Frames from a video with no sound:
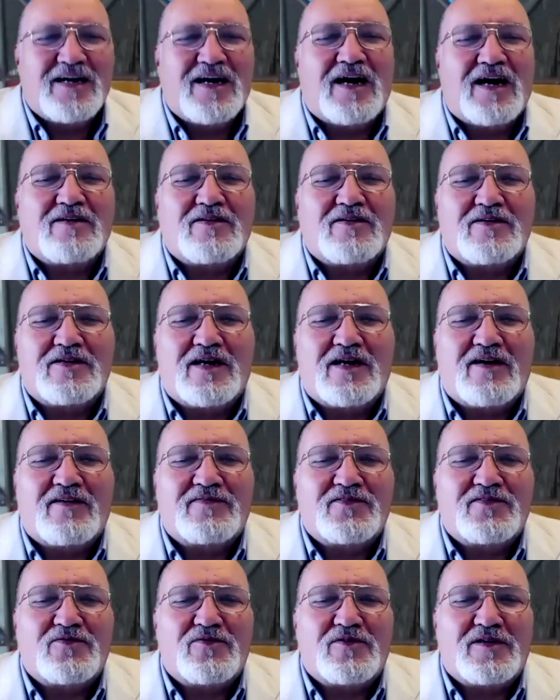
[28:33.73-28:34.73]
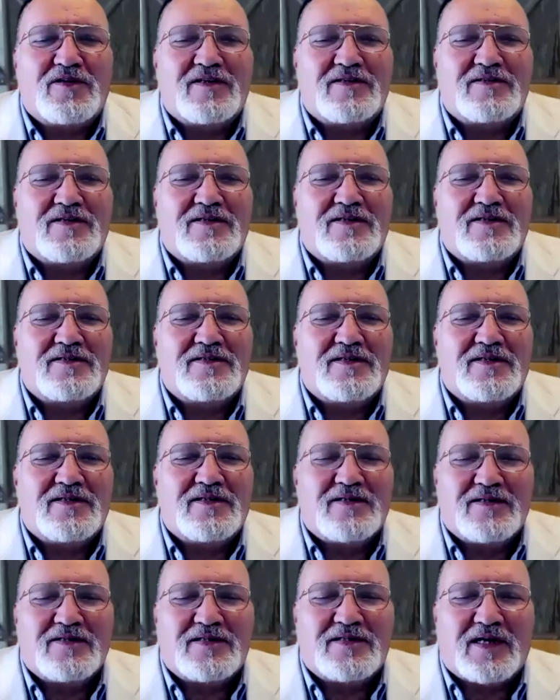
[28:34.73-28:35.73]
I'm gonna have to
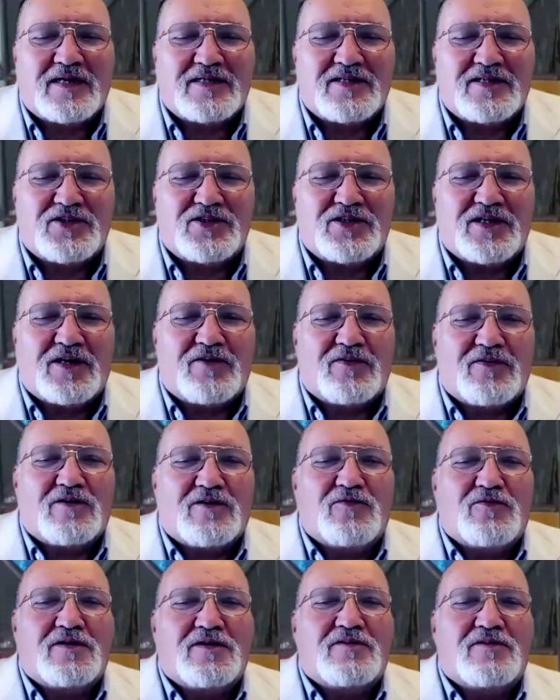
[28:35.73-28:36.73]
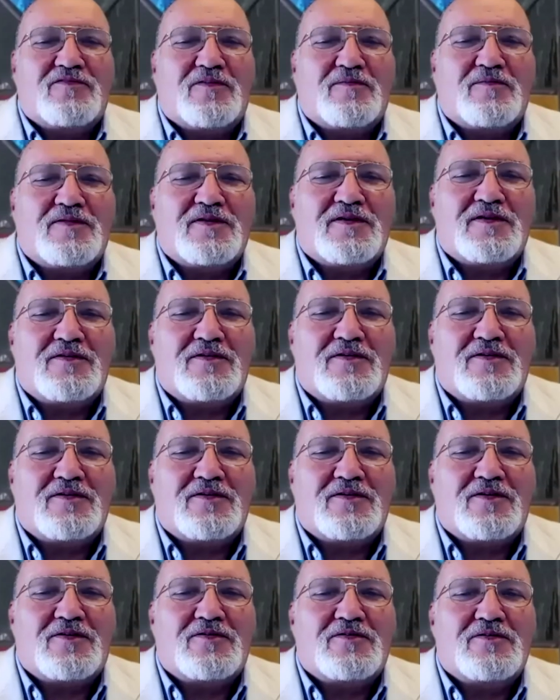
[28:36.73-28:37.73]
take the sharing away from, there you
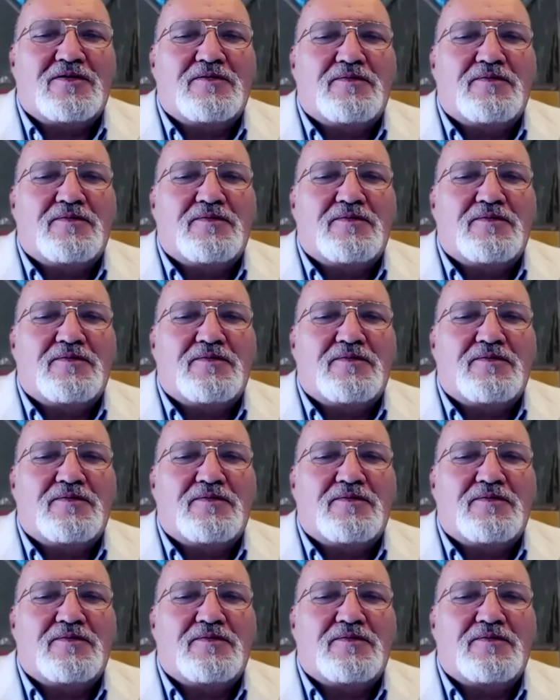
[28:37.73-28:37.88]
go.